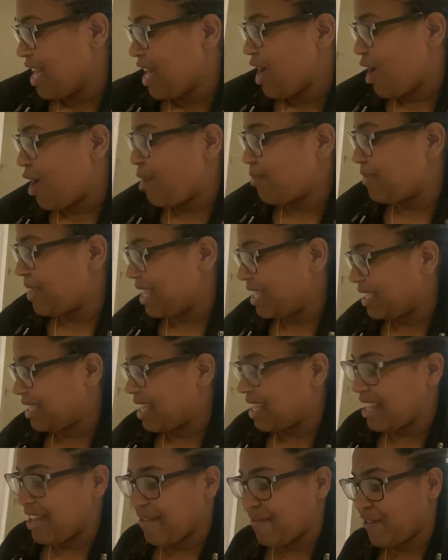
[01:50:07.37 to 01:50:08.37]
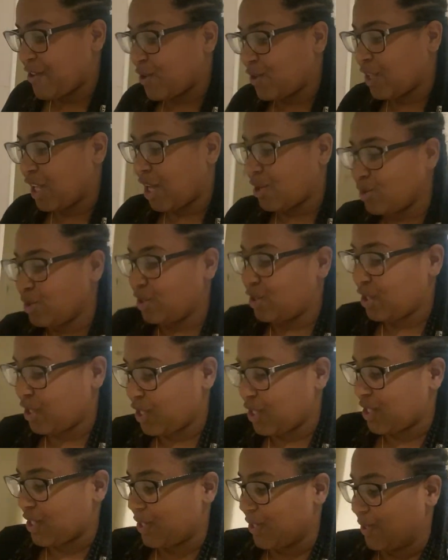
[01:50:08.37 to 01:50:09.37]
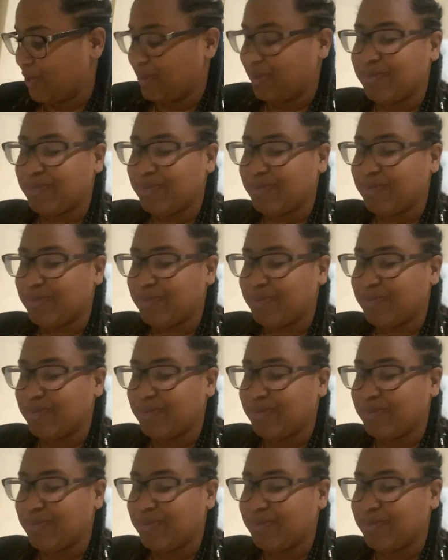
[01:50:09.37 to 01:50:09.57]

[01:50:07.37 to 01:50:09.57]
Hope, they said they feel close to you.